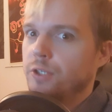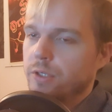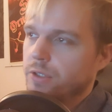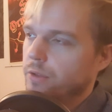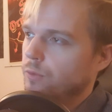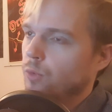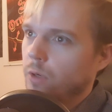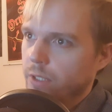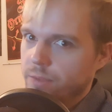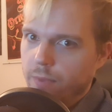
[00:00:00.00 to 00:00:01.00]
just
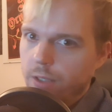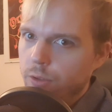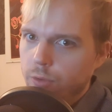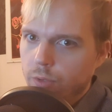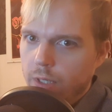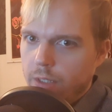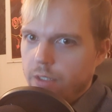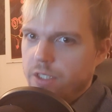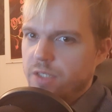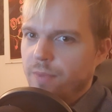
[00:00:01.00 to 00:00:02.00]
released my new
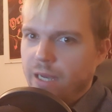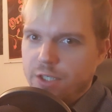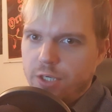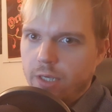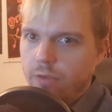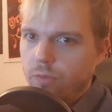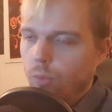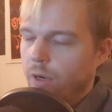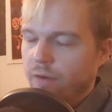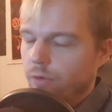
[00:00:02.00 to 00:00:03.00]
smash hit,
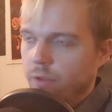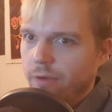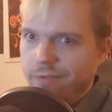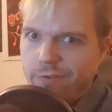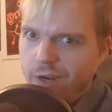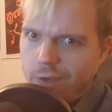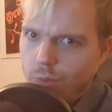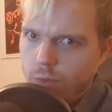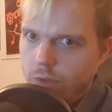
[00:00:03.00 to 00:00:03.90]
whatever the fuck,